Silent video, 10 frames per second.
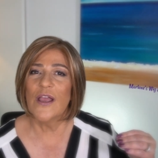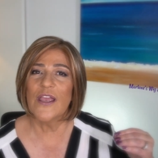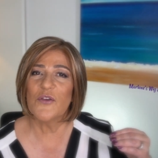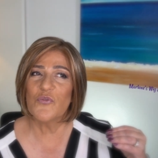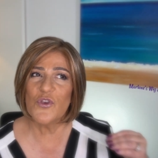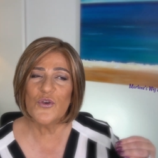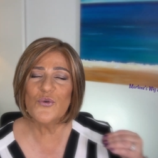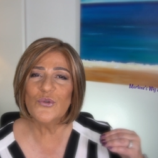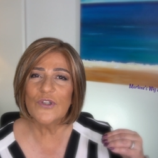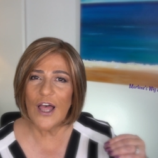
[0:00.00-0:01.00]
If you
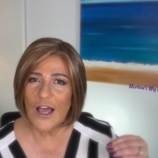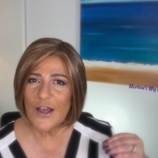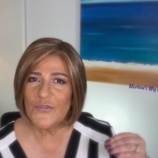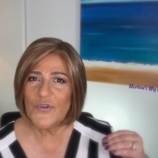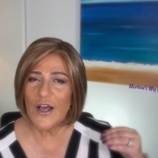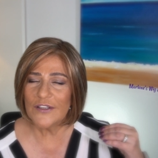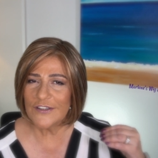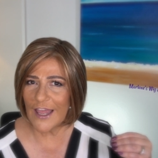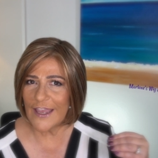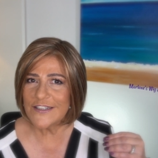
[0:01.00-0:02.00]
love a
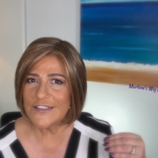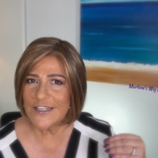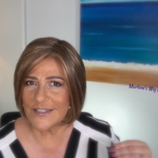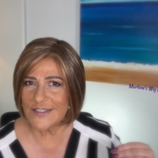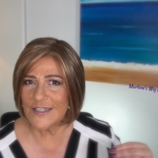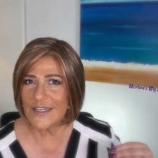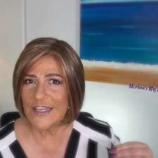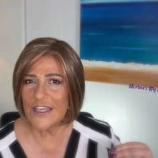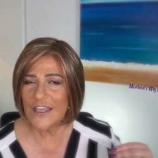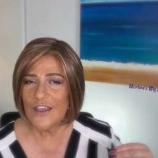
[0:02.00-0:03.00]
light
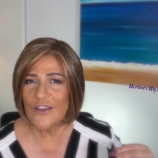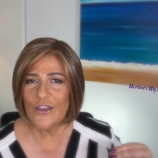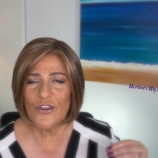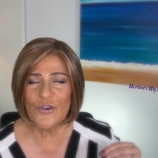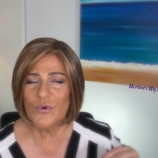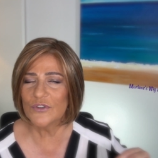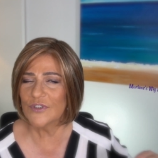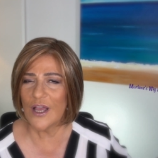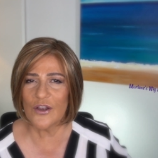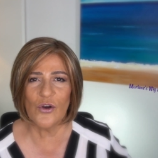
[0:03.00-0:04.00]
density, you will
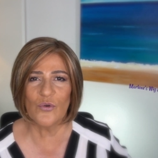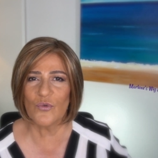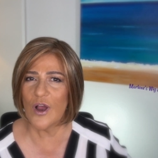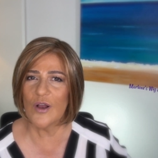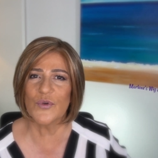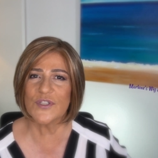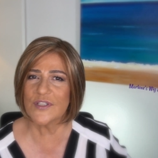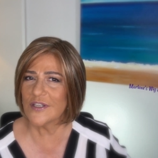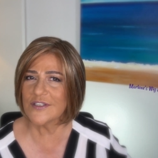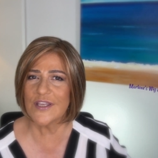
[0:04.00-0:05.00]
not go wrong with
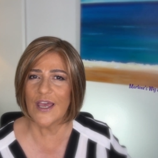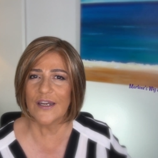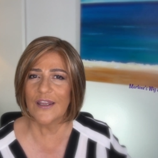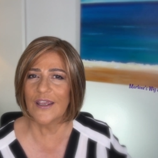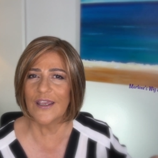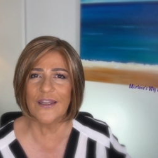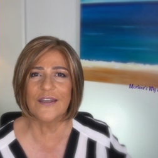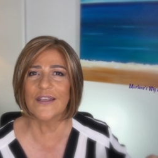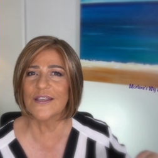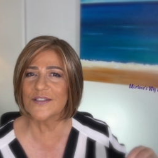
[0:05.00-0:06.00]
sunset.
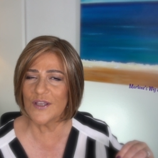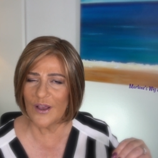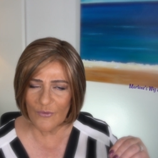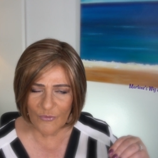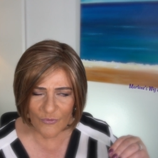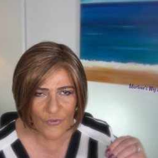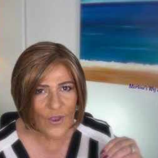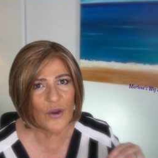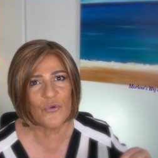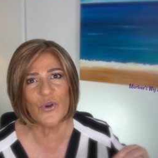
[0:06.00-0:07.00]
It is a
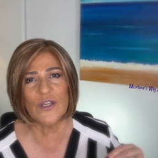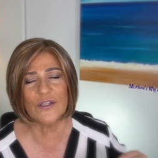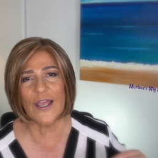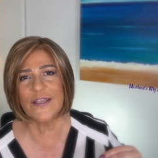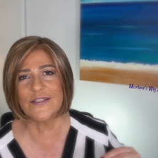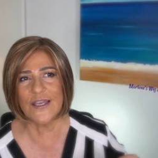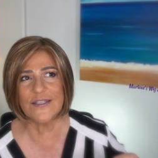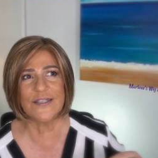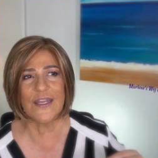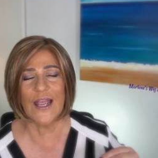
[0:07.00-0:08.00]
very light
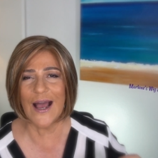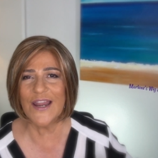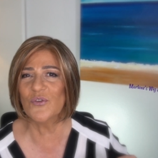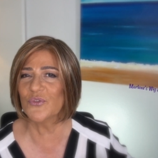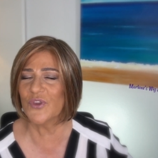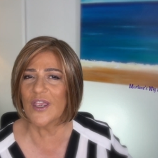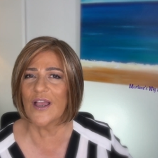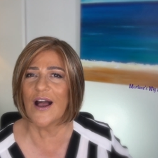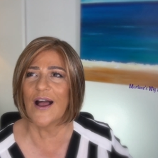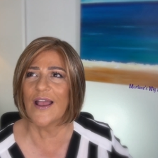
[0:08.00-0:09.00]
density. I don't think
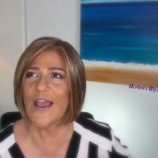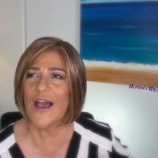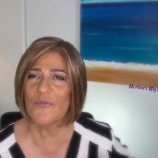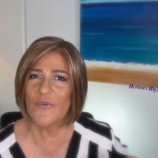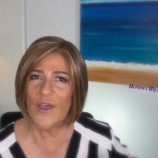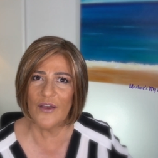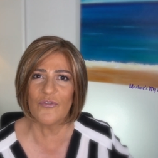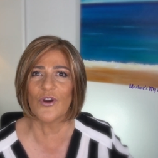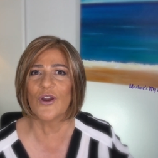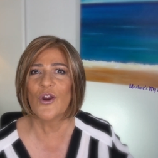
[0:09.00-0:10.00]
I have
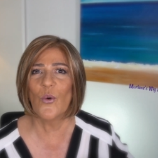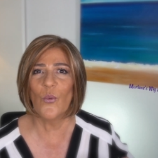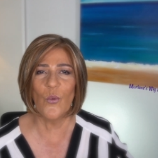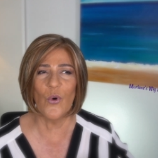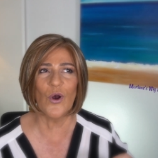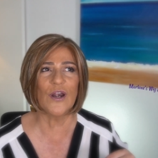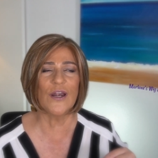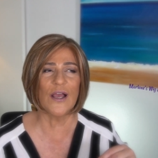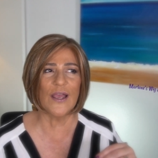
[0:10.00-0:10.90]
ever worn